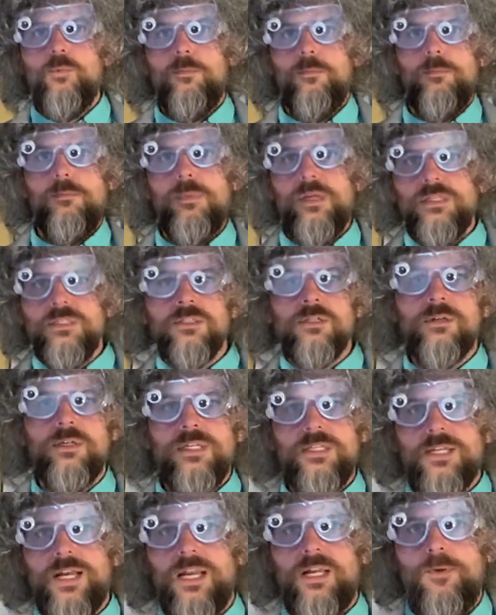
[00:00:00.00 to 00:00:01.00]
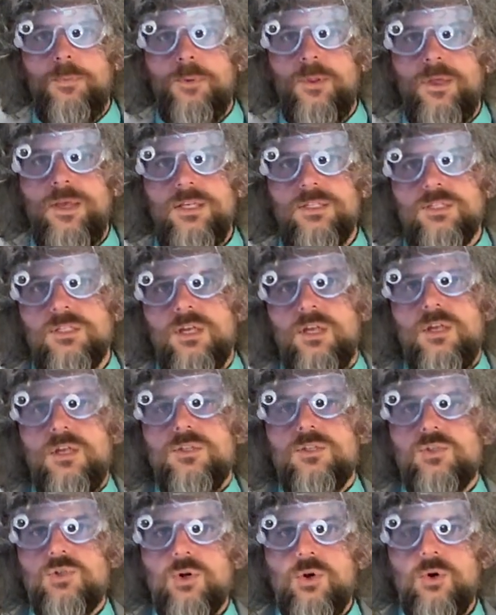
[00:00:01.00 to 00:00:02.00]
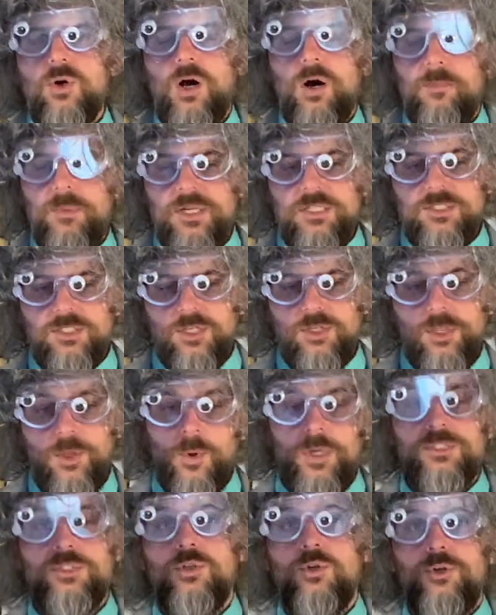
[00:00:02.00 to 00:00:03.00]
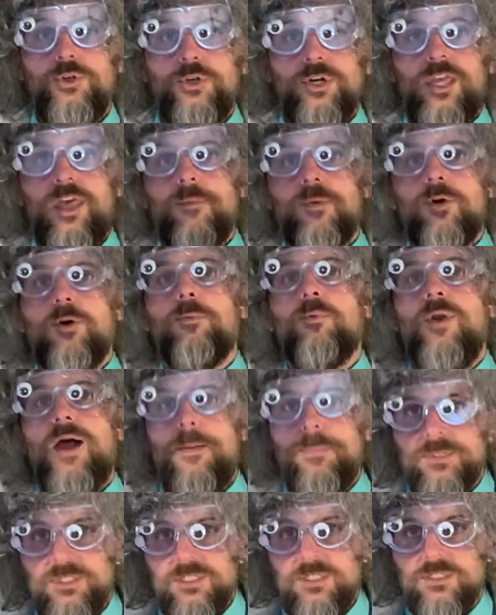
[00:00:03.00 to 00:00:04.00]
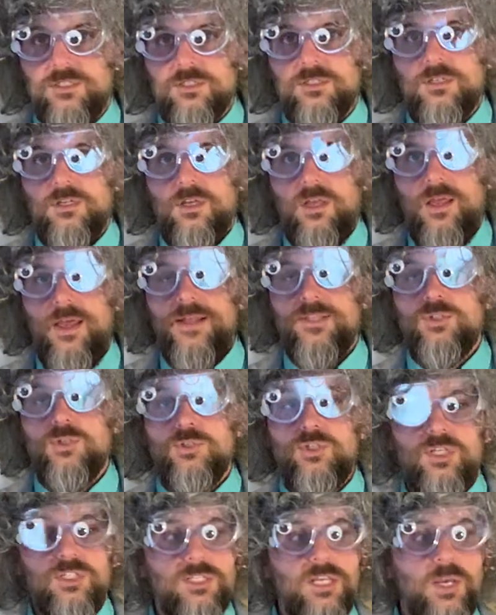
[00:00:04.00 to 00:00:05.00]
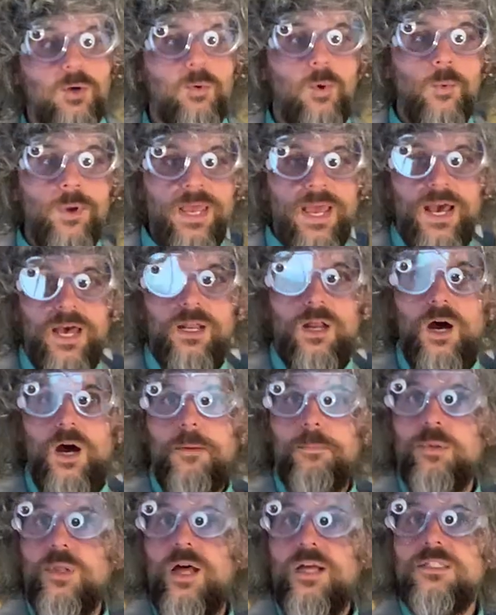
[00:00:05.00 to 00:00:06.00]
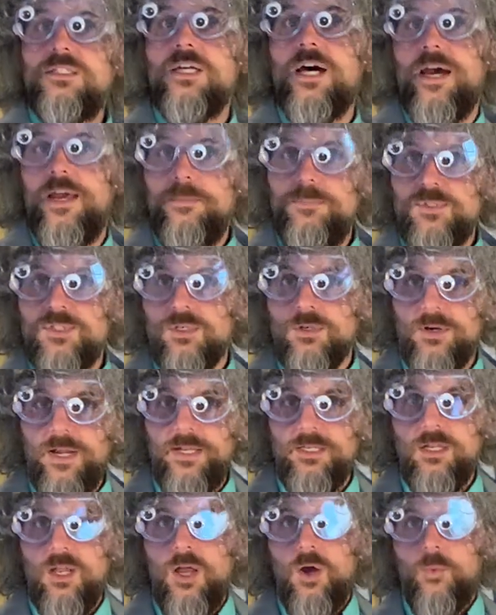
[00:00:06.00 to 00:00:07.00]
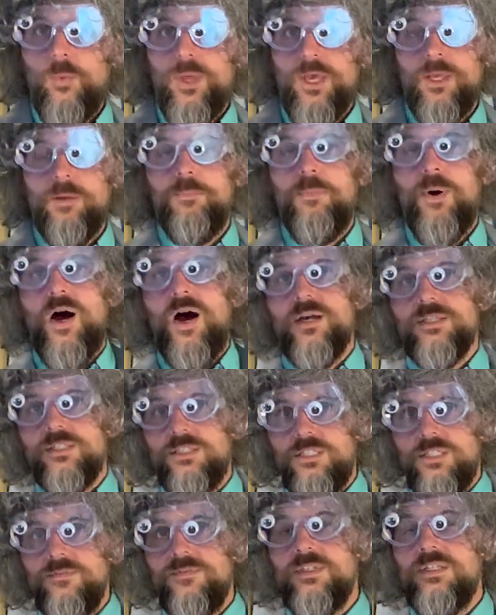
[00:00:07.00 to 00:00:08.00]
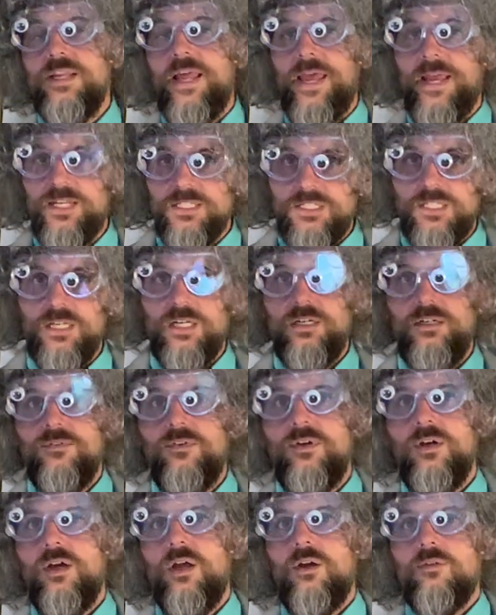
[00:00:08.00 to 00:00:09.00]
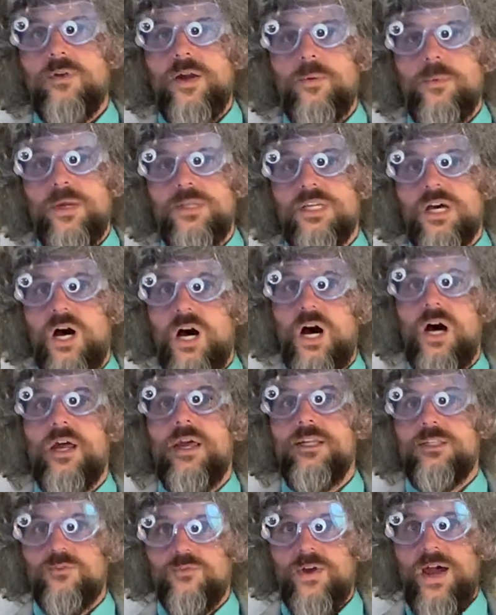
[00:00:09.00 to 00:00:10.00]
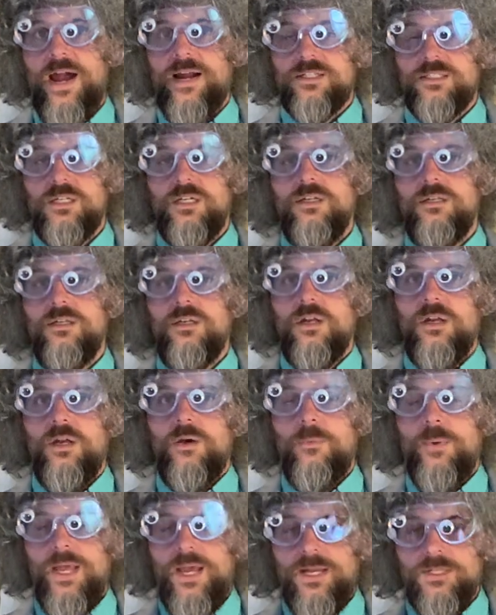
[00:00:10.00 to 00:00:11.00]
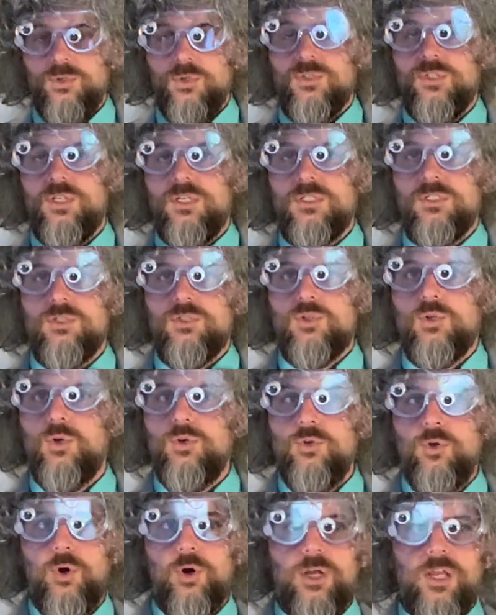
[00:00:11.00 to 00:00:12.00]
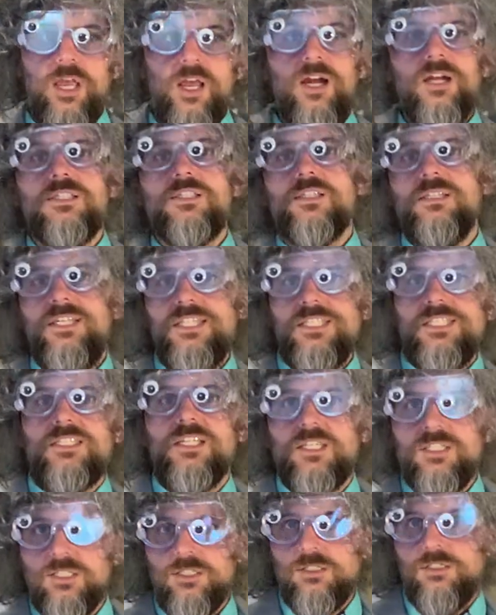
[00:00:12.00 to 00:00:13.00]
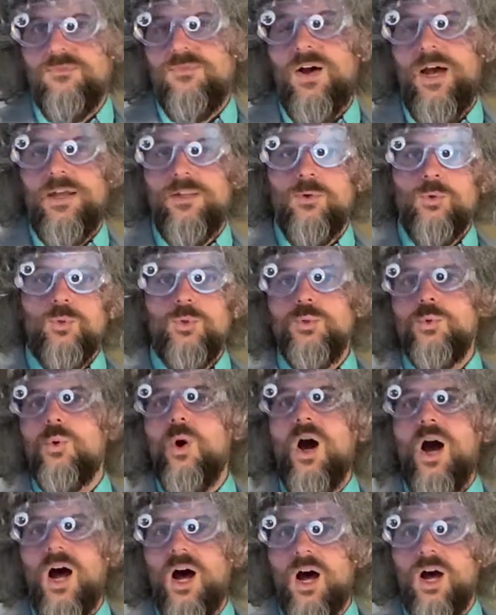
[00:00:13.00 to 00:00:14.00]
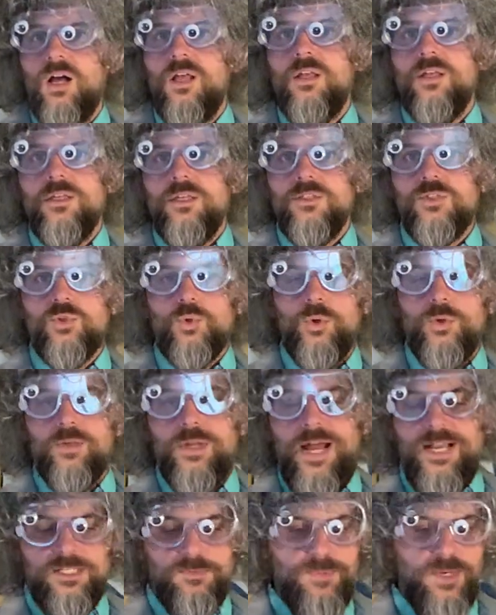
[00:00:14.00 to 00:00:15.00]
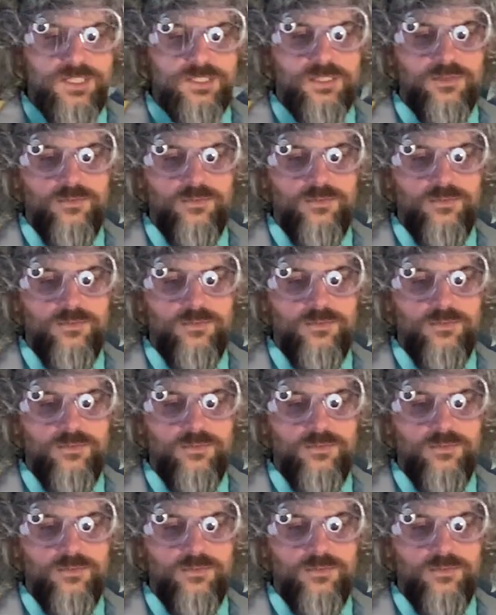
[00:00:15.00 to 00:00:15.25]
meet and greet kind of a place. So they want to know your chemical properties. And so just like when we had our blood types, right? We had positive and negative, right? We had the RH factor. We had those things, so your characteristics define who you are in certain aspects